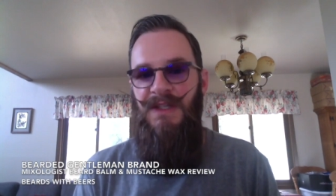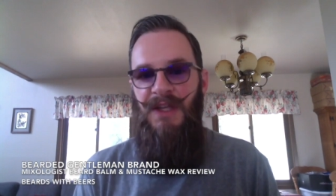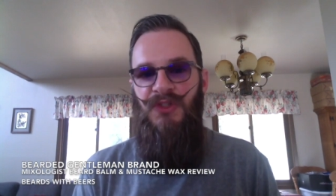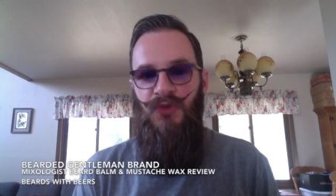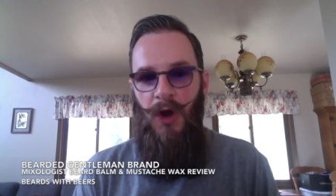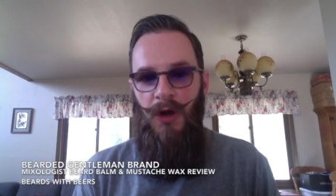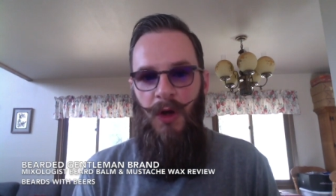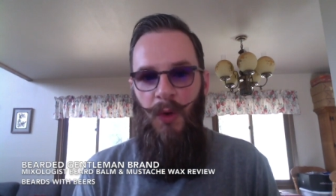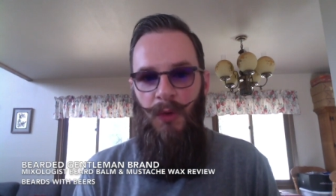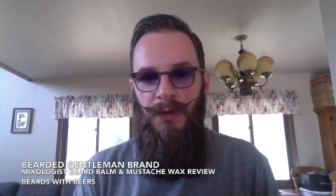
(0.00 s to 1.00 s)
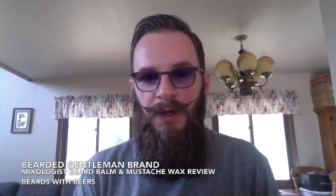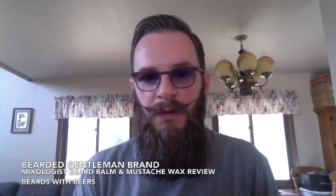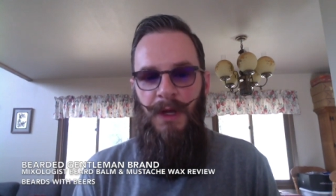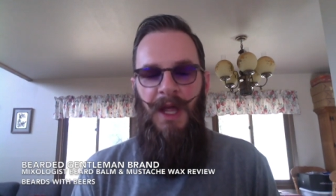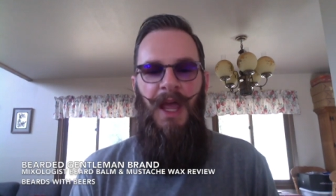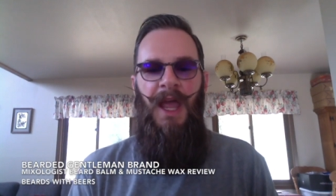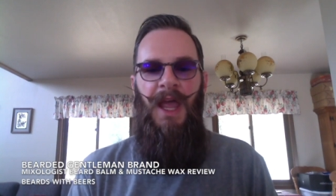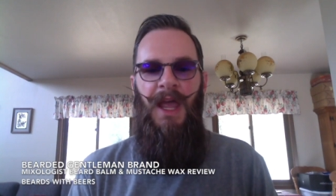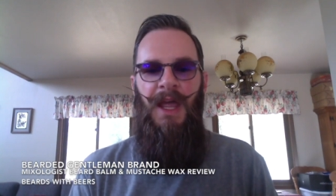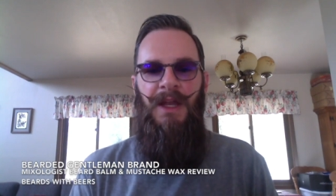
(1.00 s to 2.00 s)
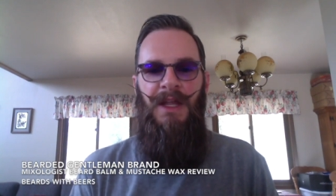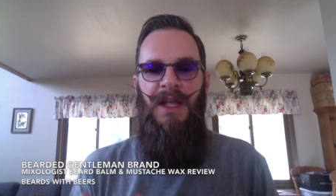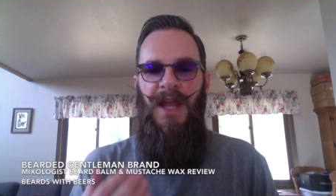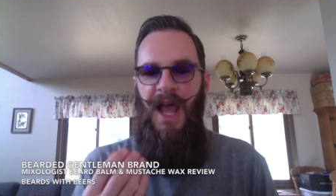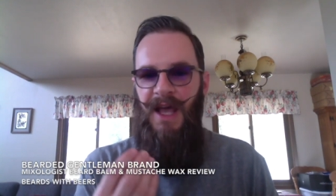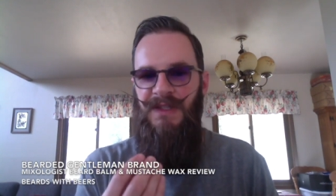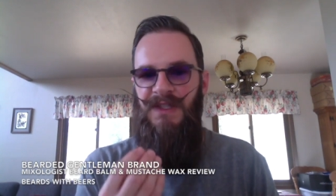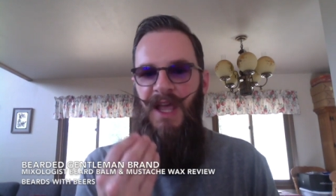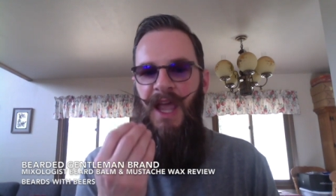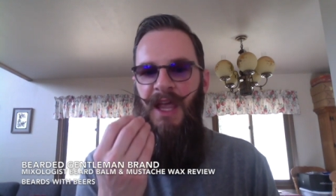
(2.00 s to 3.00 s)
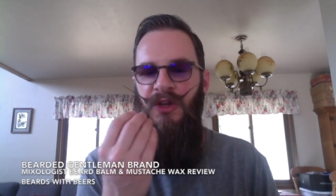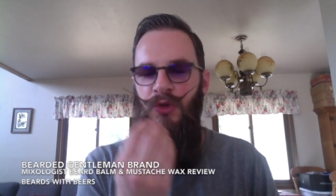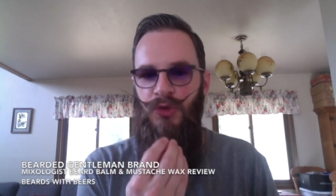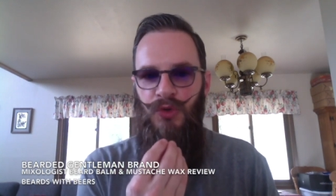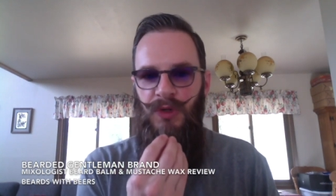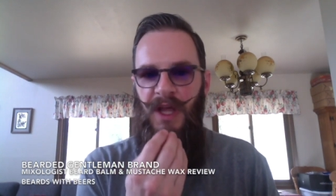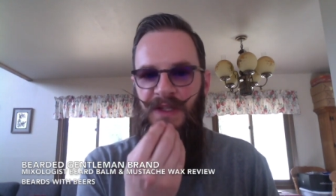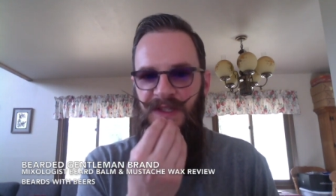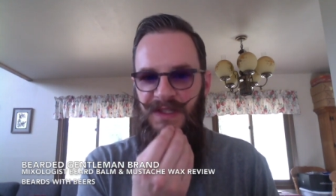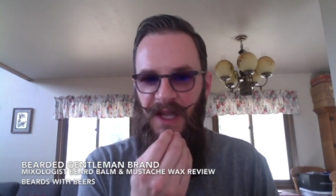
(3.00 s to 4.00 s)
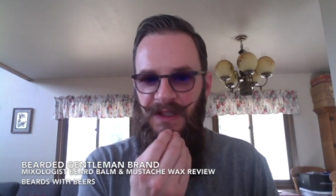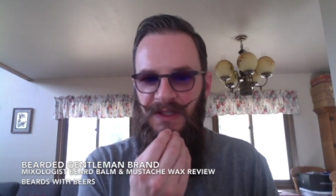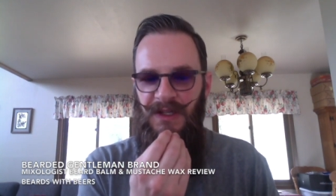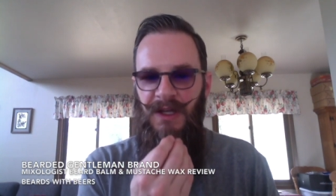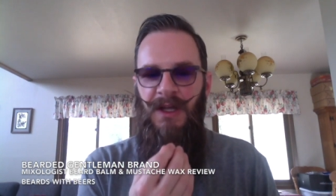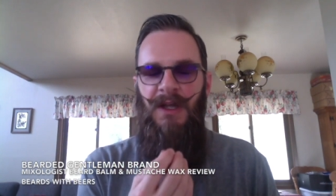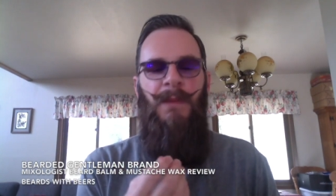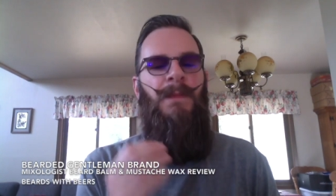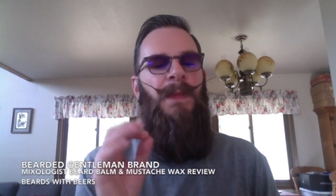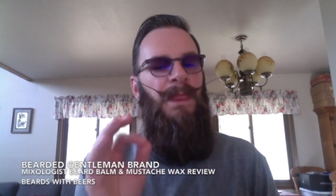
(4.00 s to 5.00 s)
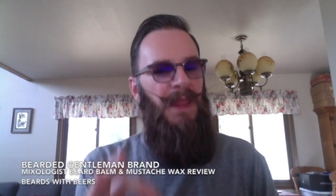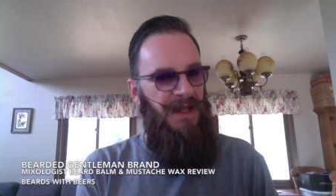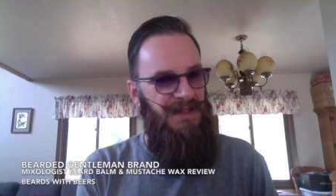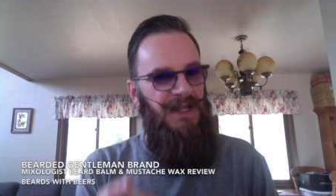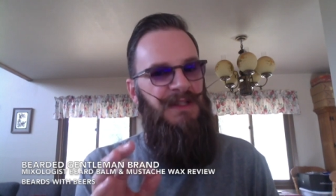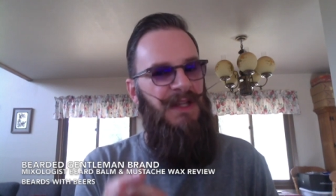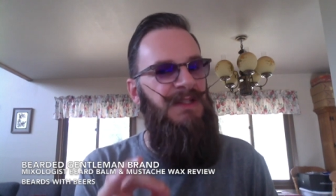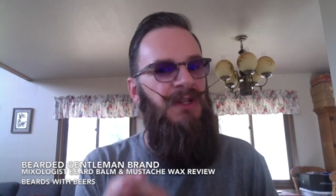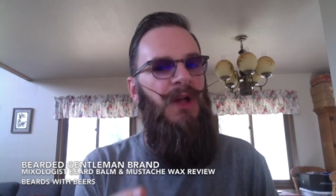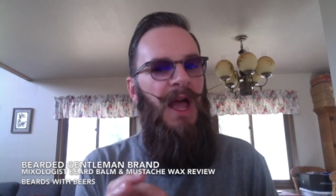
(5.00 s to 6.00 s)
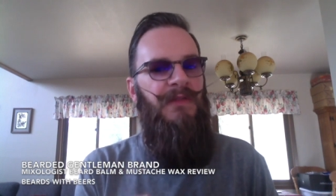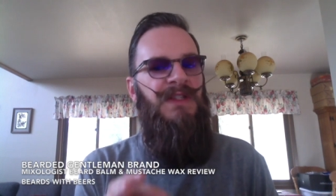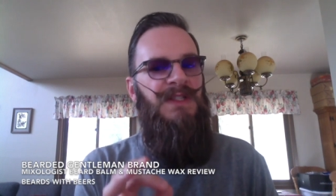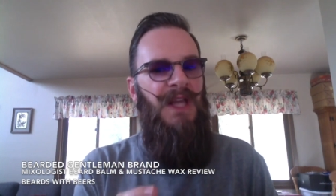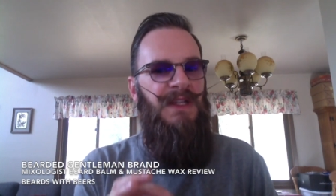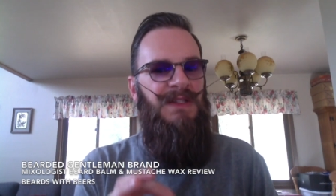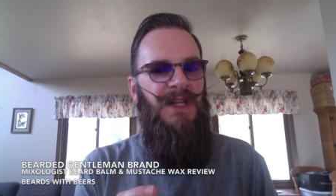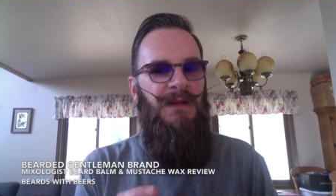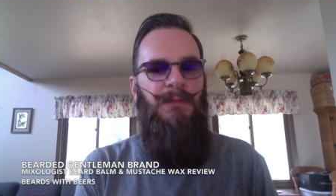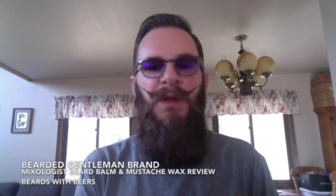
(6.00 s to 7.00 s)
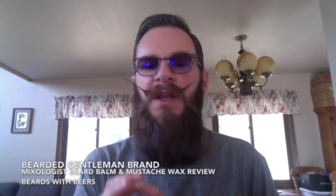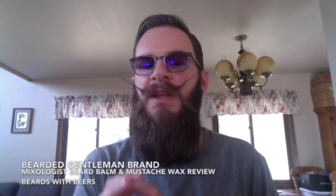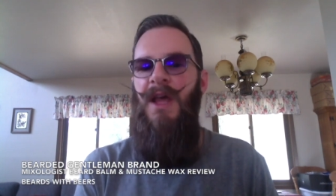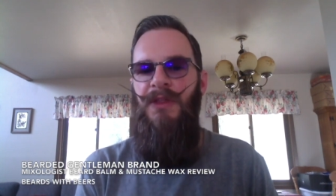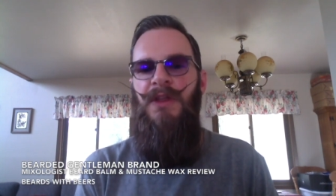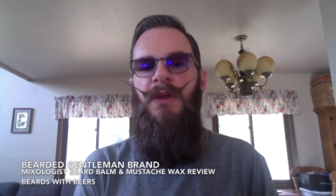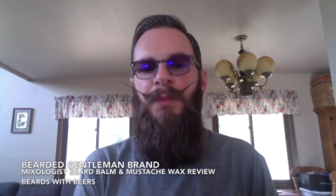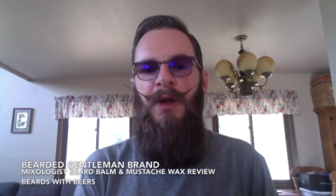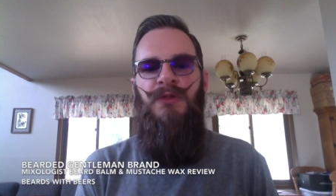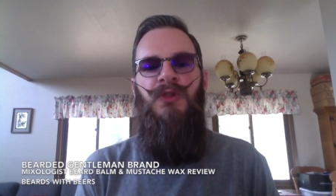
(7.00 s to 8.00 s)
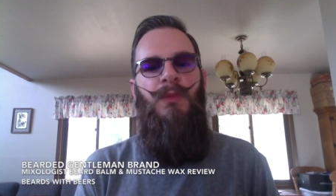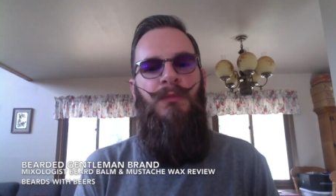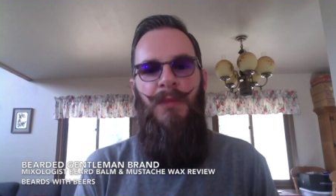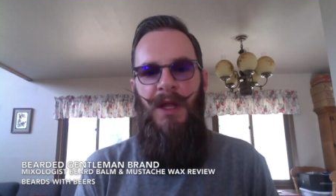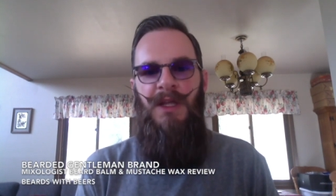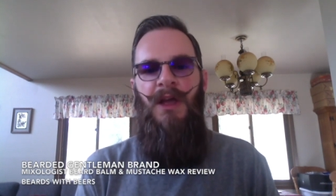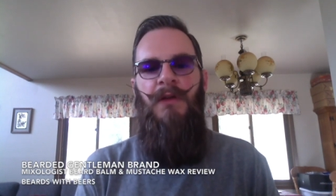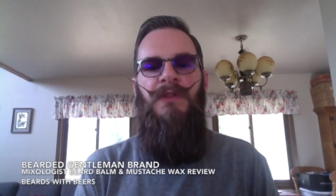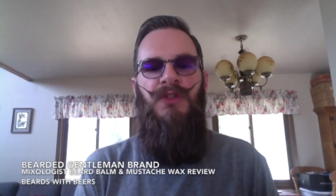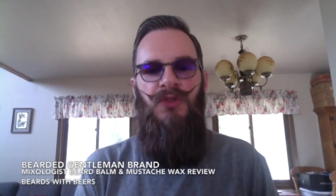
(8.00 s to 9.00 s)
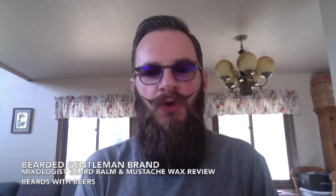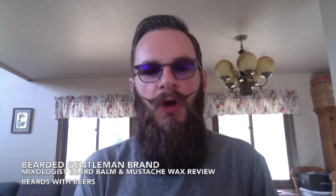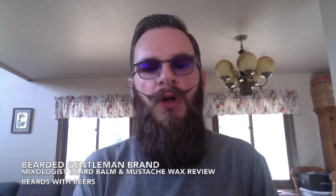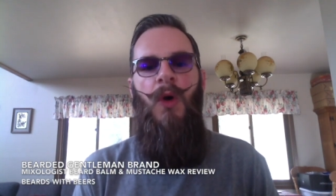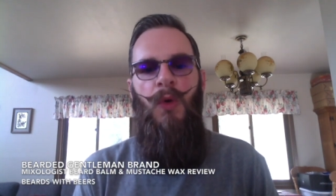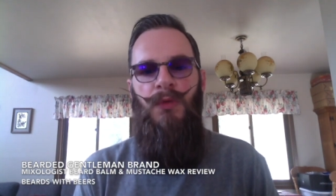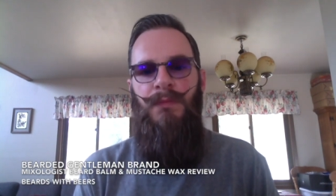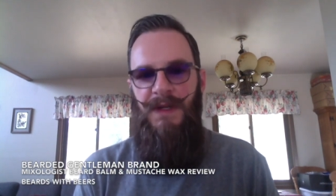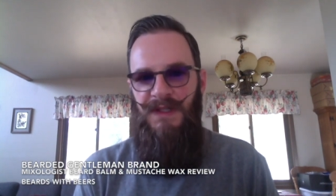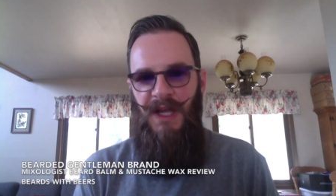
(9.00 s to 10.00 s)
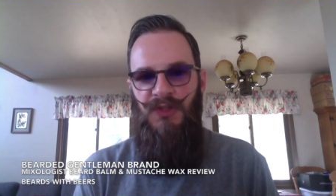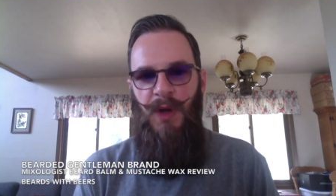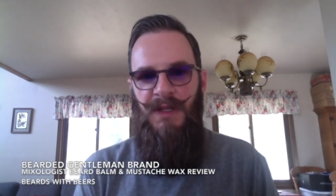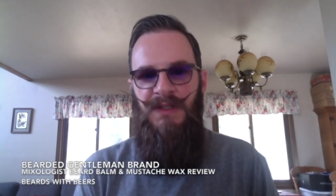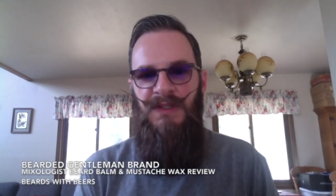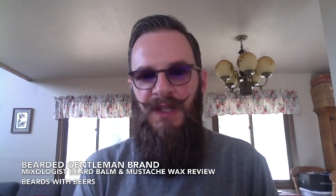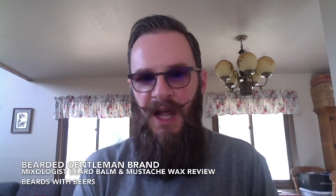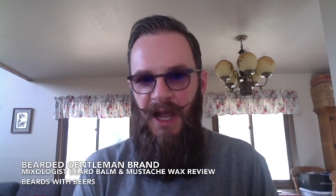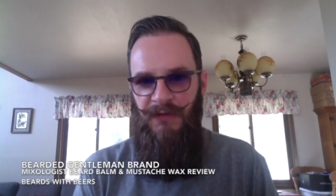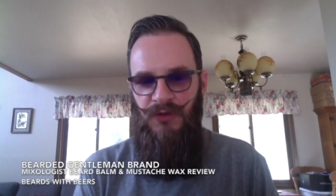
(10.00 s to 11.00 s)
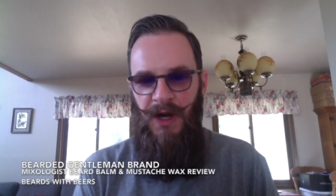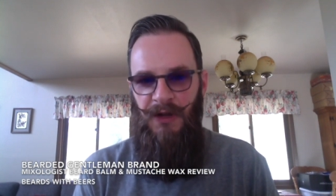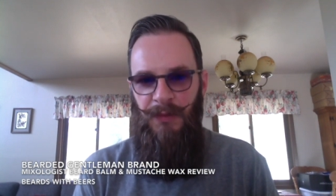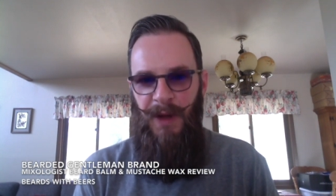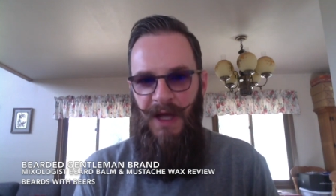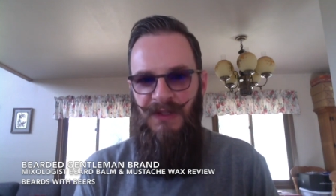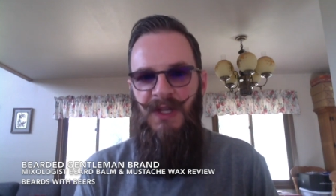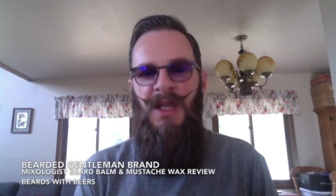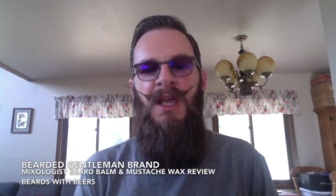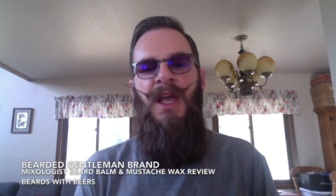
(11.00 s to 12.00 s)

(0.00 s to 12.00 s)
is a strong hold and it has a neutralized scent. Like I said, it does still have a slight scent, but nothing compared to many of the strong hold mustache waxes that I have tried in the past.